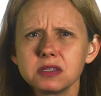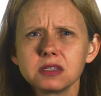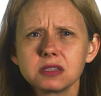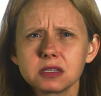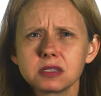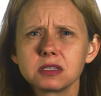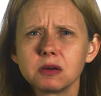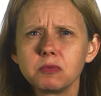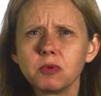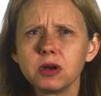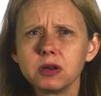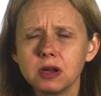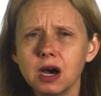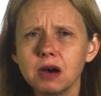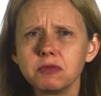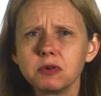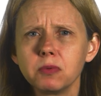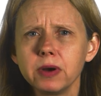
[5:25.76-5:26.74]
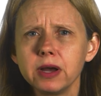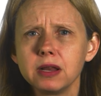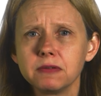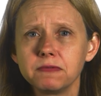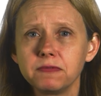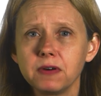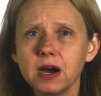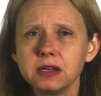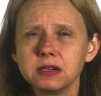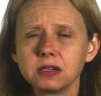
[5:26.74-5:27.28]
is a somewhat novel way to
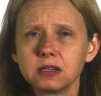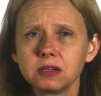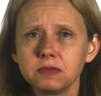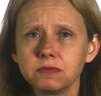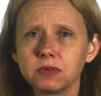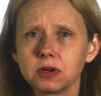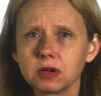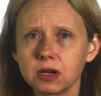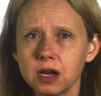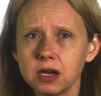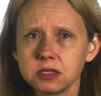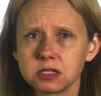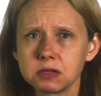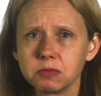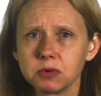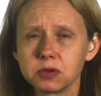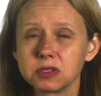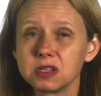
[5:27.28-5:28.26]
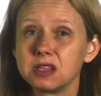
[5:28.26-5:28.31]
find and convert customers,